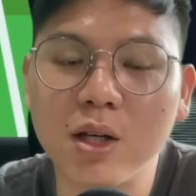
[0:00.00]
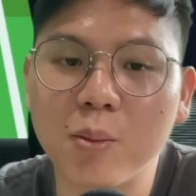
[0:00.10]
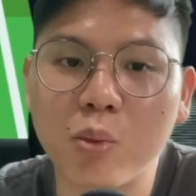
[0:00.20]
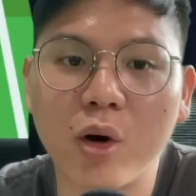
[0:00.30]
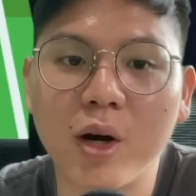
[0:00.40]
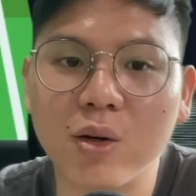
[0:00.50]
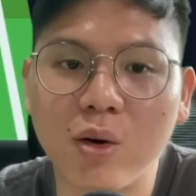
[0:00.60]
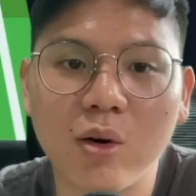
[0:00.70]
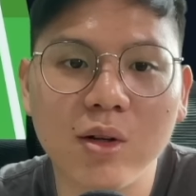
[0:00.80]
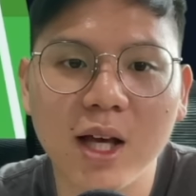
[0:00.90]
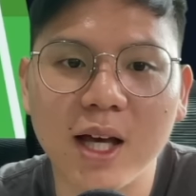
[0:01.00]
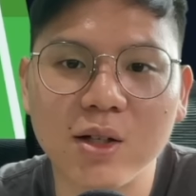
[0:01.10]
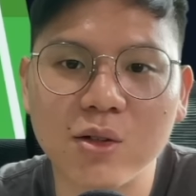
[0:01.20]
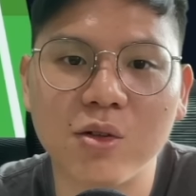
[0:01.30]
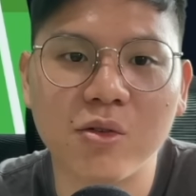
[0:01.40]
De Bruyne all
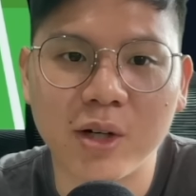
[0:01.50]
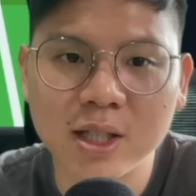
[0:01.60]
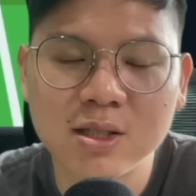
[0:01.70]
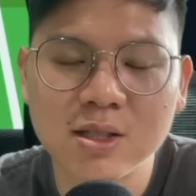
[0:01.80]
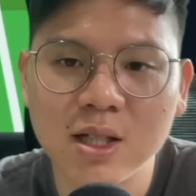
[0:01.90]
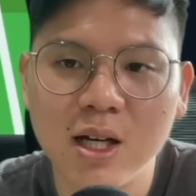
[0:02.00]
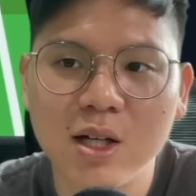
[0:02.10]
had good rests.